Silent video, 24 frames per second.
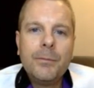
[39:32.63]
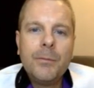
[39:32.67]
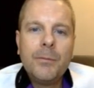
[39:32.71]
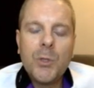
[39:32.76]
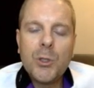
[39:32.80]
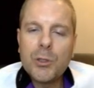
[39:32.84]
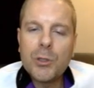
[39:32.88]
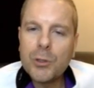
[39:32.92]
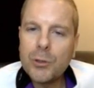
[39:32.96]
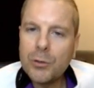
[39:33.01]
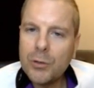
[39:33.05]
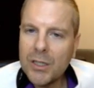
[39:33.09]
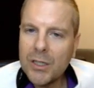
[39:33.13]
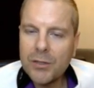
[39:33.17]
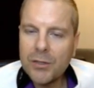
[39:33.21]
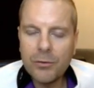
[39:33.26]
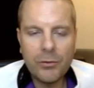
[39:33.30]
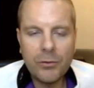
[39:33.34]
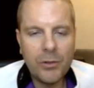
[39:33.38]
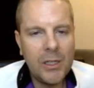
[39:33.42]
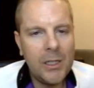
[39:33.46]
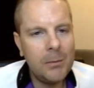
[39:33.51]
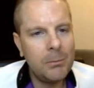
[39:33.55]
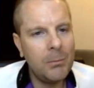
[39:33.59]
You're
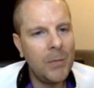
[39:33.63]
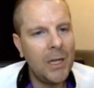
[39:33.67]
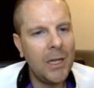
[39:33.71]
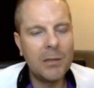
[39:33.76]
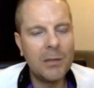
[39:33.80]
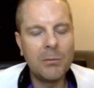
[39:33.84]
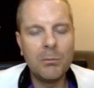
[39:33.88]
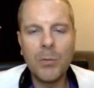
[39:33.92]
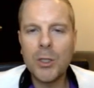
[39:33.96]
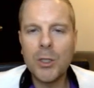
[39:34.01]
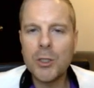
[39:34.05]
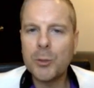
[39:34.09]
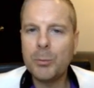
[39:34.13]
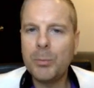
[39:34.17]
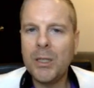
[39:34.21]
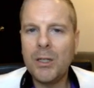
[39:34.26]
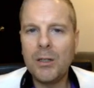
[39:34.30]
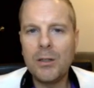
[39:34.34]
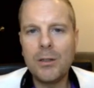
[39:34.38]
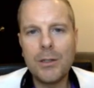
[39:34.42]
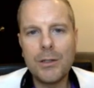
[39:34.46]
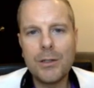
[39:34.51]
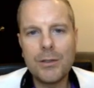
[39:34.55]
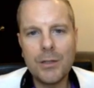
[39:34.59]
stress-free and making much
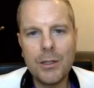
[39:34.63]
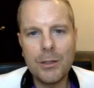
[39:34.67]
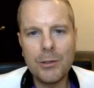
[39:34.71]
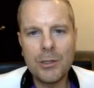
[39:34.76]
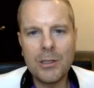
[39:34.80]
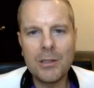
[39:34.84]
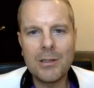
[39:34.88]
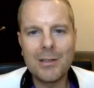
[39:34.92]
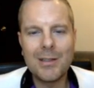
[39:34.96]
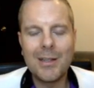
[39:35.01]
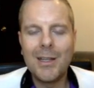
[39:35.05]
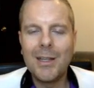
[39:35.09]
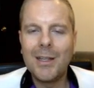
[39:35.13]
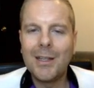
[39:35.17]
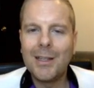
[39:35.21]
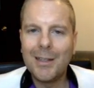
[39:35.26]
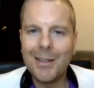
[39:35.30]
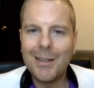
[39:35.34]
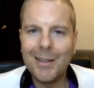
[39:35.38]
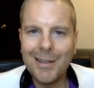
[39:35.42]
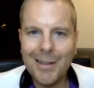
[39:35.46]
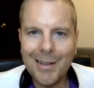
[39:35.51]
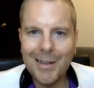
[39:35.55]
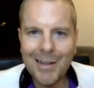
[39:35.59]
better decisions,
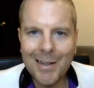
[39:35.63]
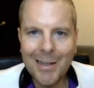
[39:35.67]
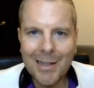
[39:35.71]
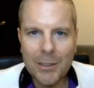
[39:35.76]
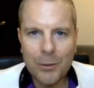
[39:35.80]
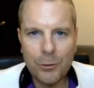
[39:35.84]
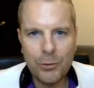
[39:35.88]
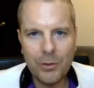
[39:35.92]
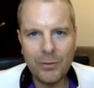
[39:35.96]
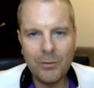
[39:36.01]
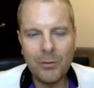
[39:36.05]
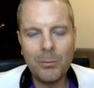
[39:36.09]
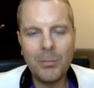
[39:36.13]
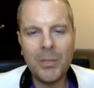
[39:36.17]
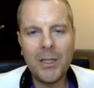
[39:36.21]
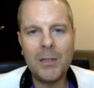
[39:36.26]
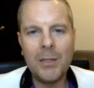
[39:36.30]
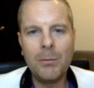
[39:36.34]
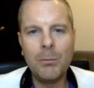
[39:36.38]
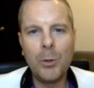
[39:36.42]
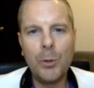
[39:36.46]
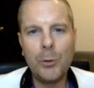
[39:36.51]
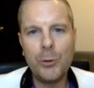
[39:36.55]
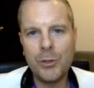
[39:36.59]
not driven by
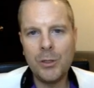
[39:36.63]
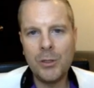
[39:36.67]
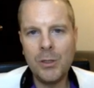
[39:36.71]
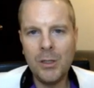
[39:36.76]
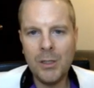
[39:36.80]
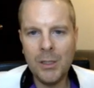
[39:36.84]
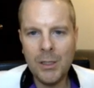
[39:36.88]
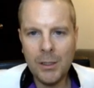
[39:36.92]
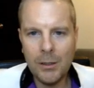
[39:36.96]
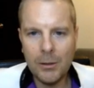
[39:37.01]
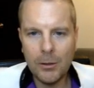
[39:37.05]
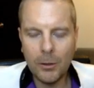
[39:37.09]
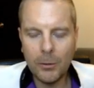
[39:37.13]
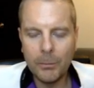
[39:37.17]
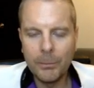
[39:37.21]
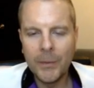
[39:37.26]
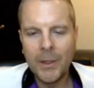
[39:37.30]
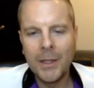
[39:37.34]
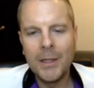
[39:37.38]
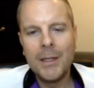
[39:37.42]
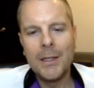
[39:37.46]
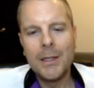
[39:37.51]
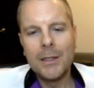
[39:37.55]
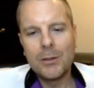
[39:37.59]
emotion and ego.
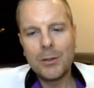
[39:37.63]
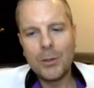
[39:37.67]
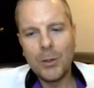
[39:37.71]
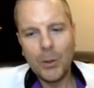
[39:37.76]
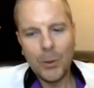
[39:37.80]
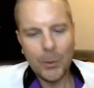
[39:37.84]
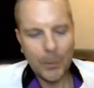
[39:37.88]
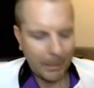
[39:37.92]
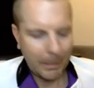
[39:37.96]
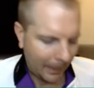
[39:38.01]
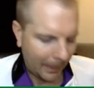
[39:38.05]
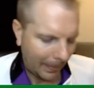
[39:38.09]
So